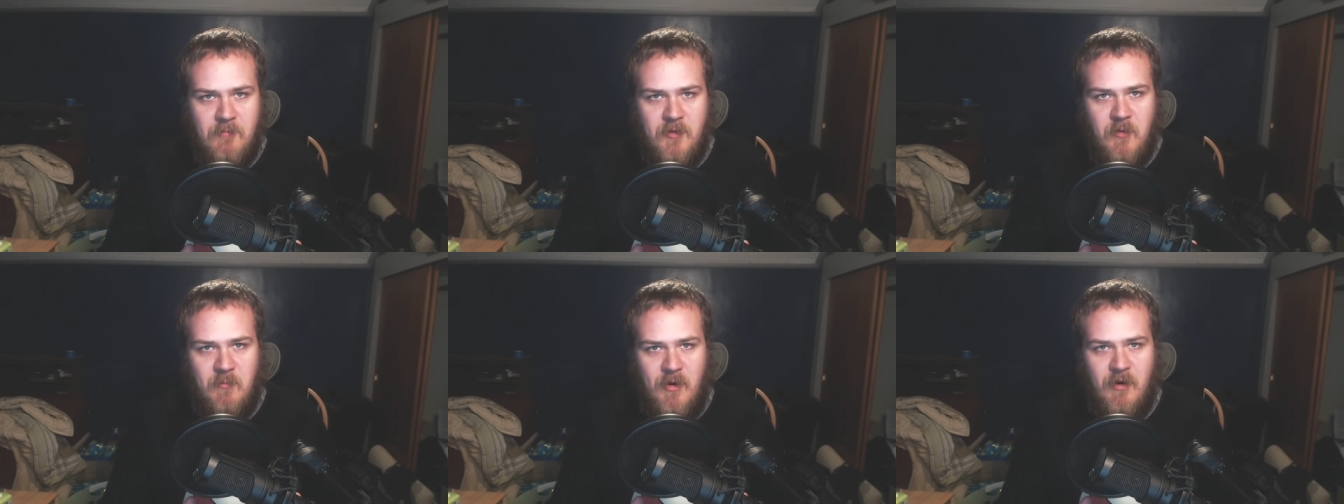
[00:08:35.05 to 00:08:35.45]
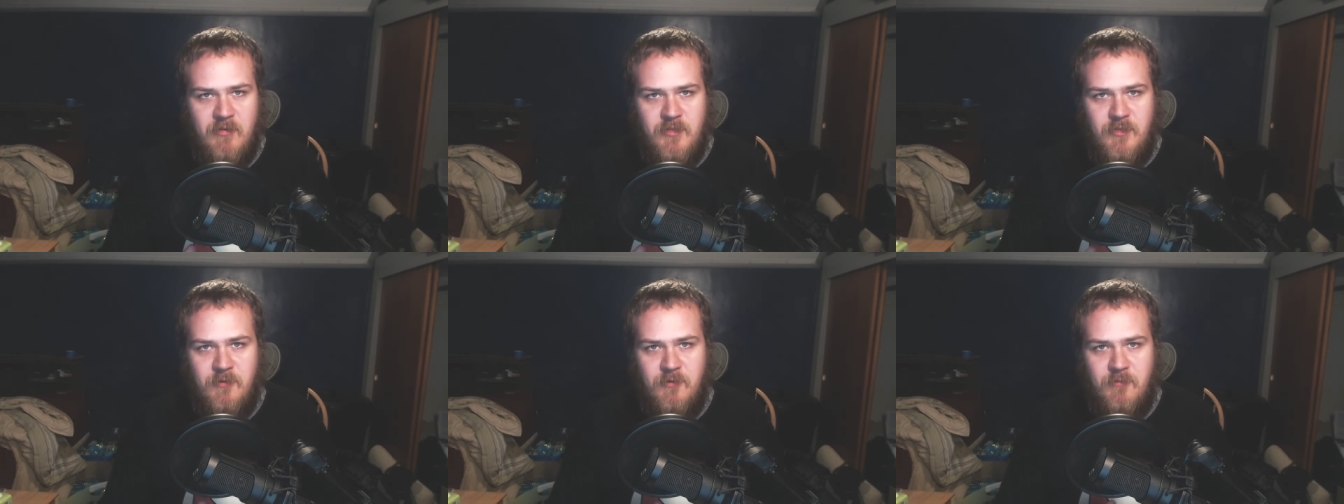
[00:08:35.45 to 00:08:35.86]
compared
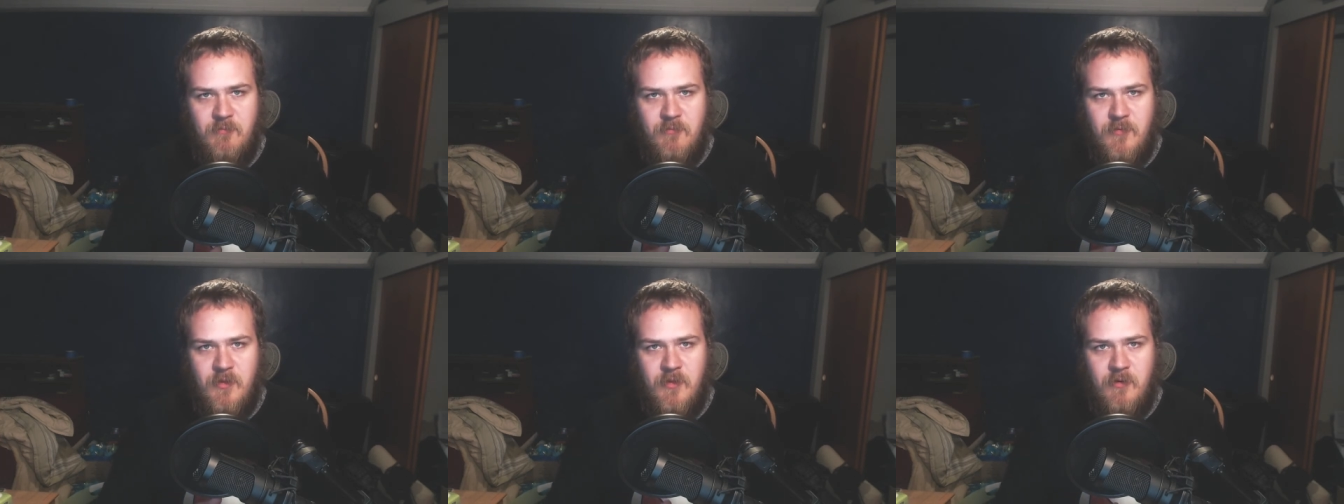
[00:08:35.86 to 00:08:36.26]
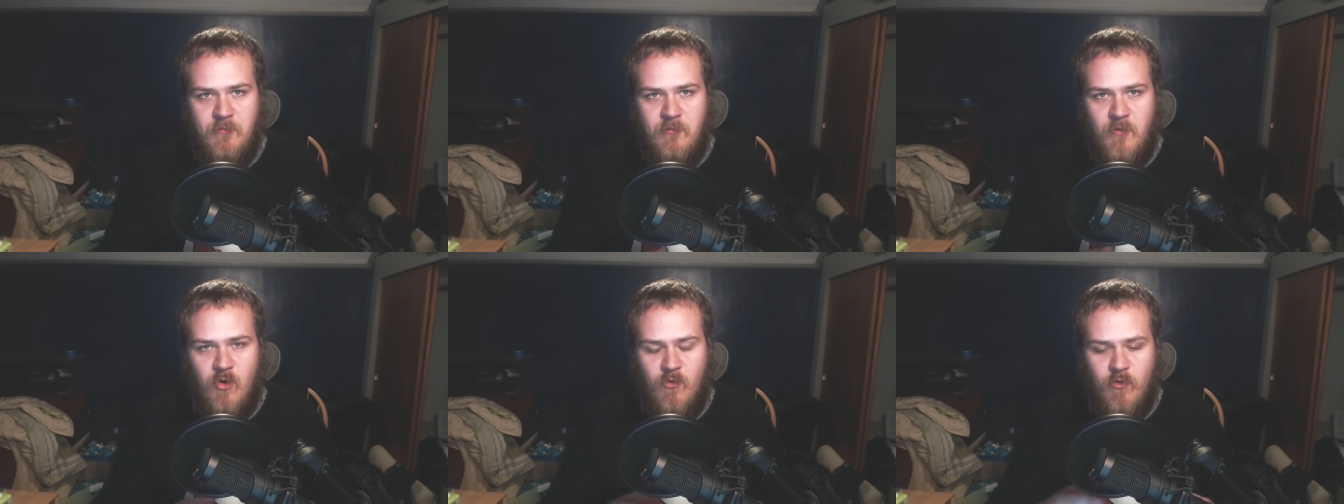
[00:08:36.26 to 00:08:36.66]
to the
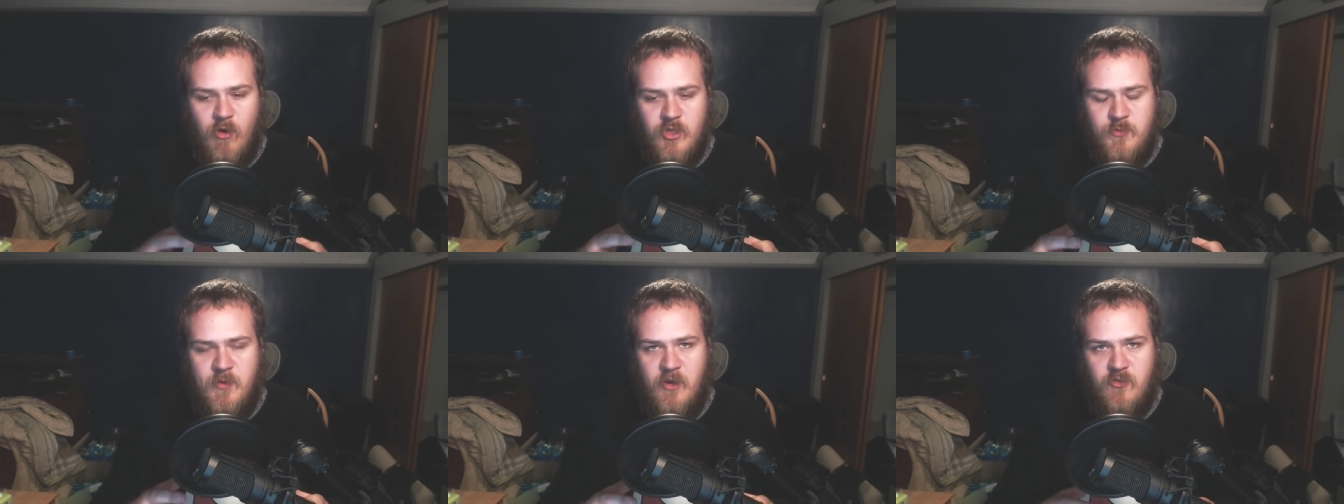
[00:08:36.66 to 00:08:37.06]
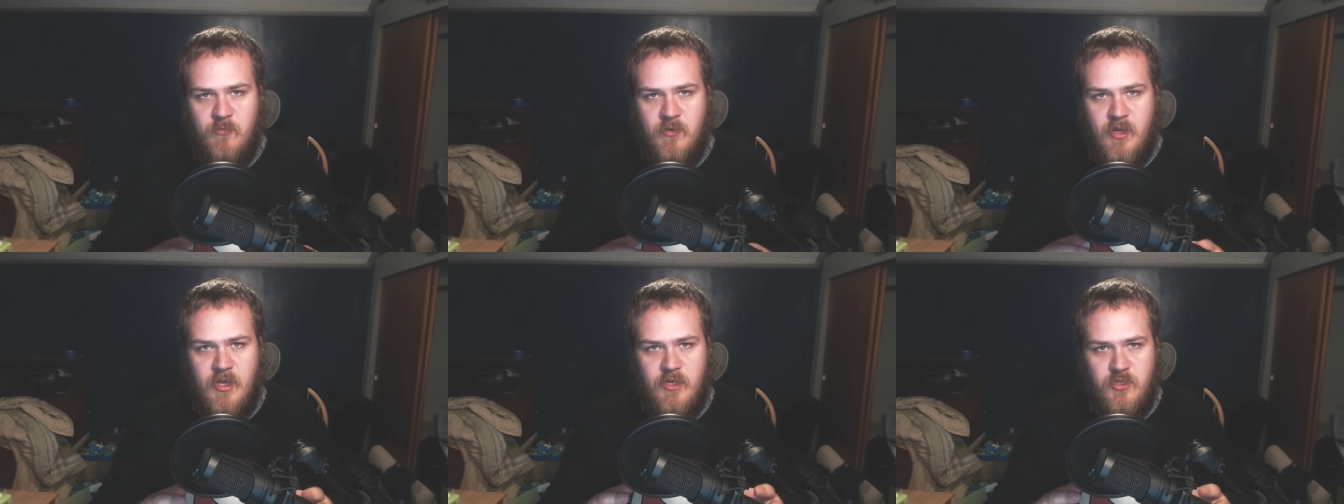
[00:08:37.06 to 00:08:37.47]
overall spectrum
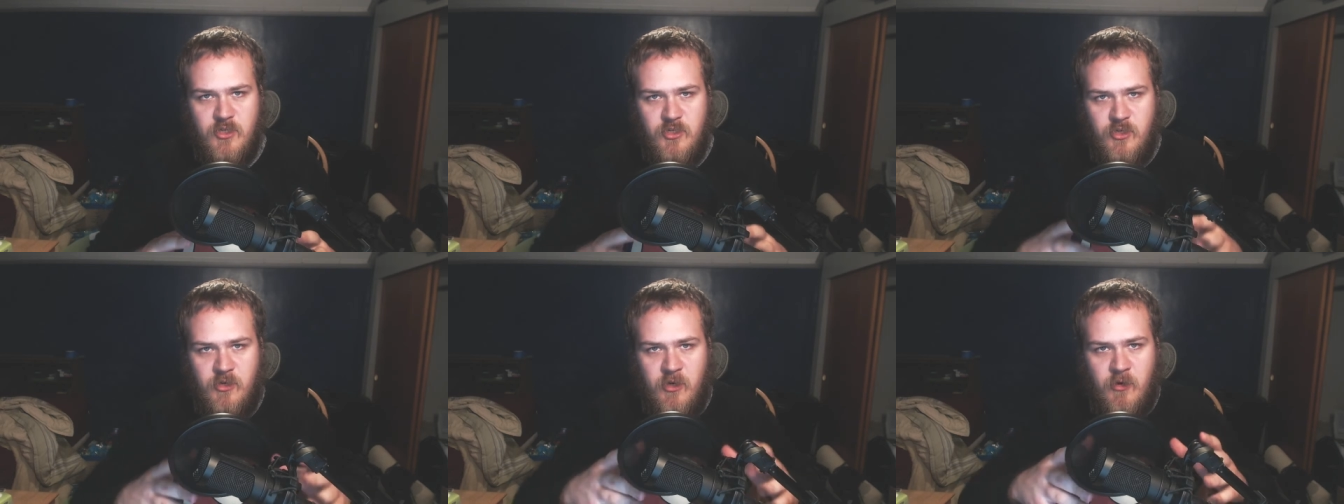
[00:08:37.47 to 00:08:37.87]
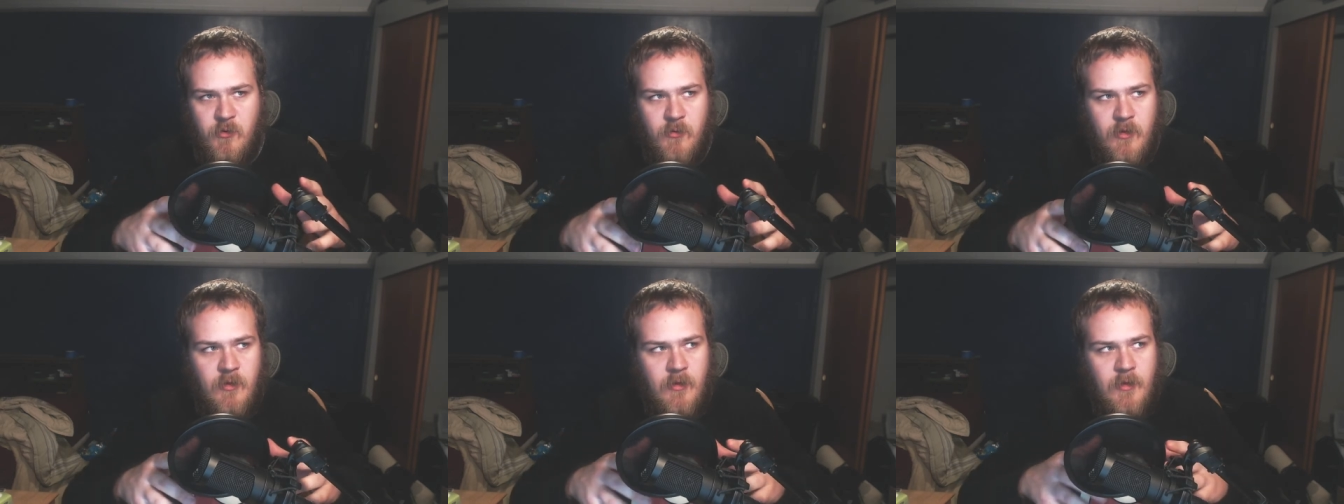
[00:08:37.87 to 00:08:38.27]
because it's you
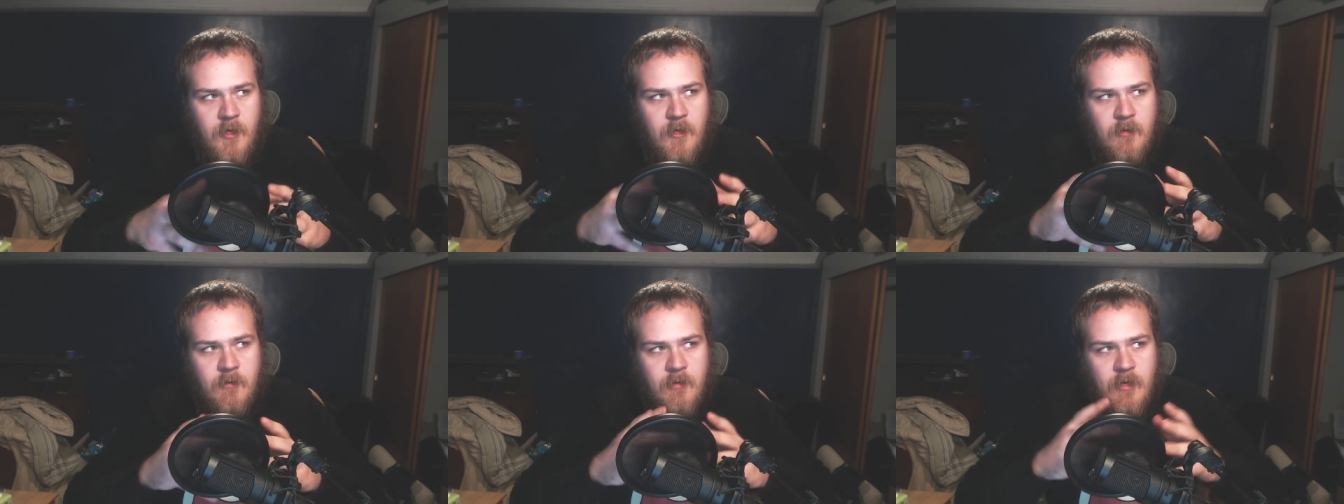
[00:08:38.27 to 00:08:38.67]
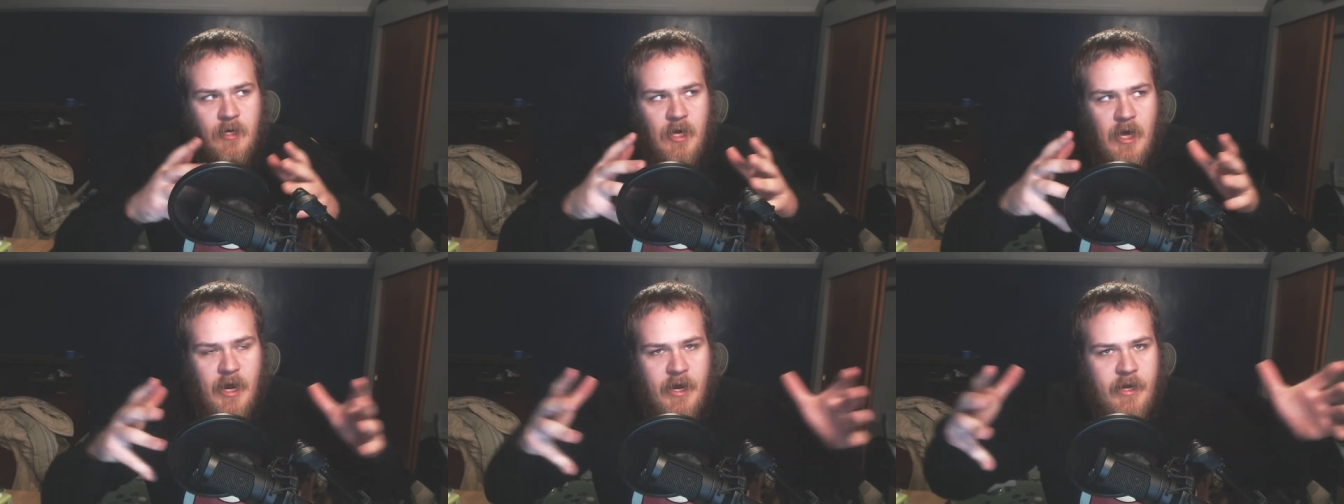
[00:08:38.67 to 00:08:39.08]
know
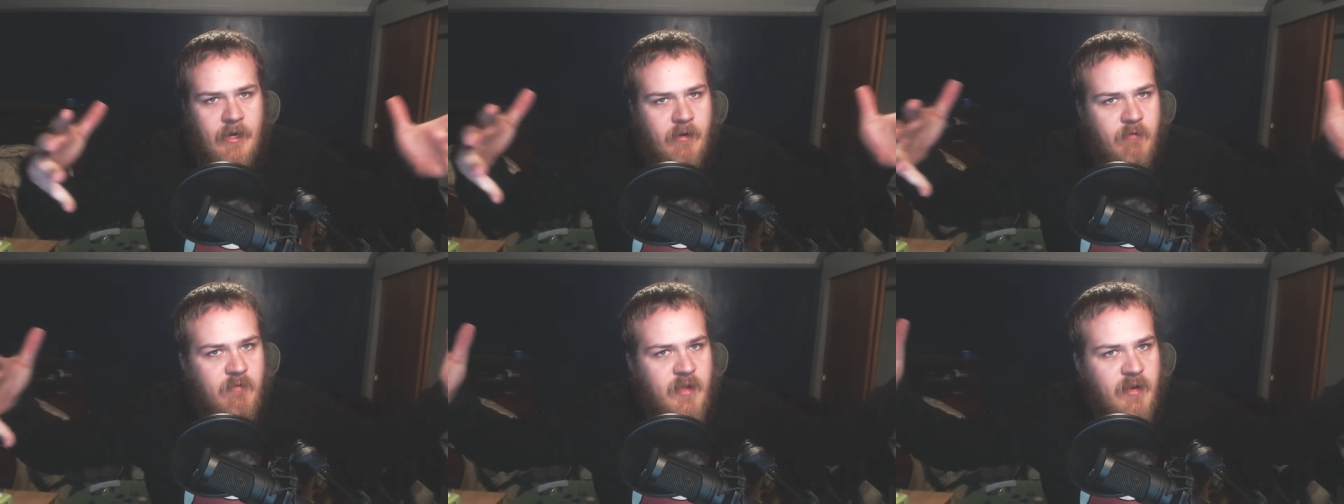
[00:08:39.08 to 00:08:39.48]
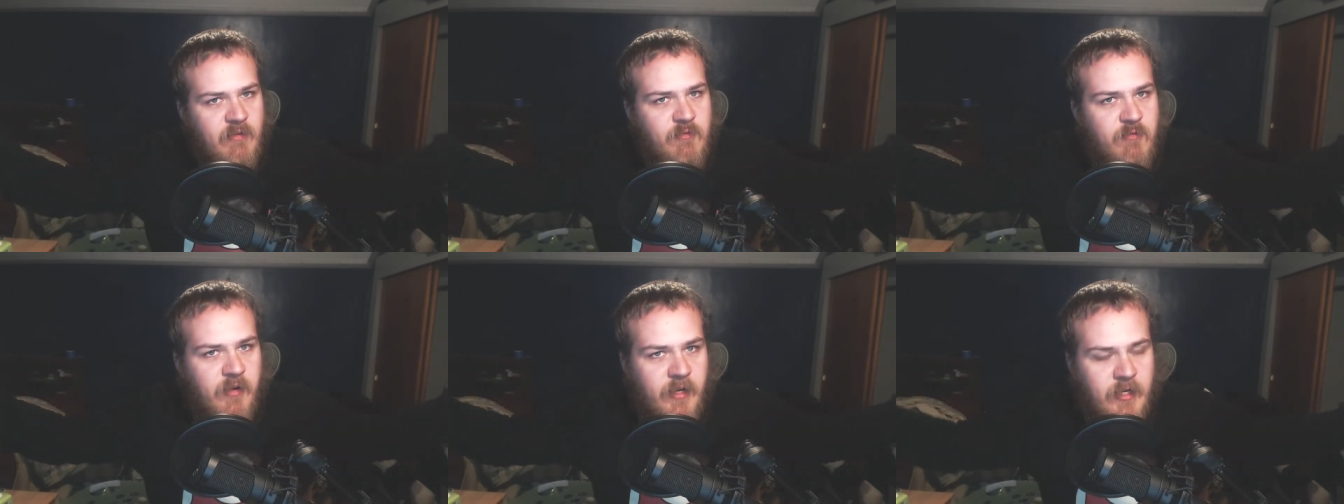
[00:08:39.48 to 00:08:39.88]
kind of
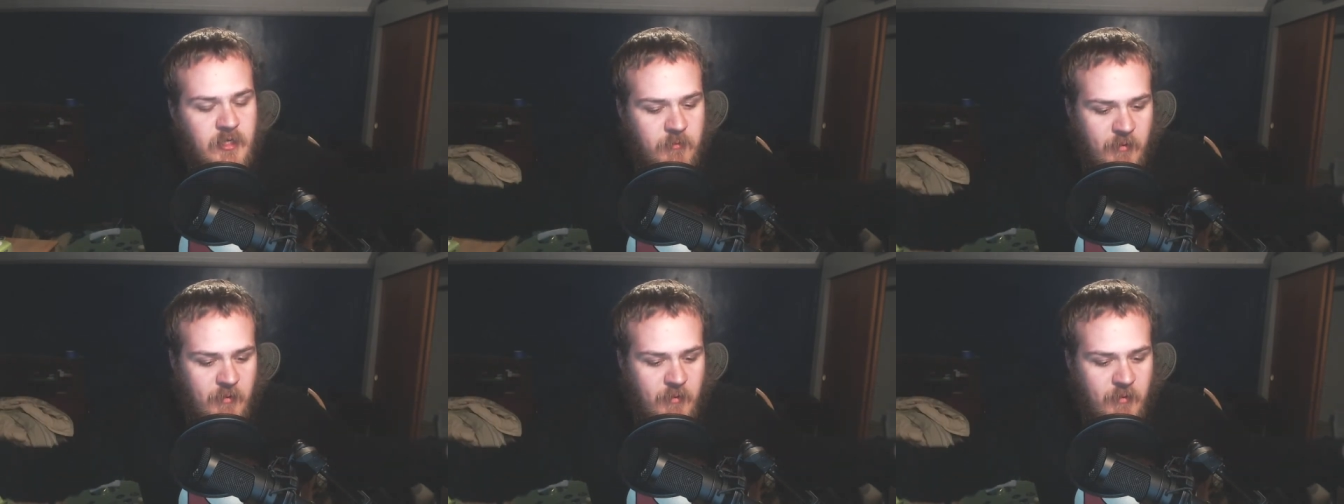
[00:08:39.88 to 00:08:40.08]
infinite.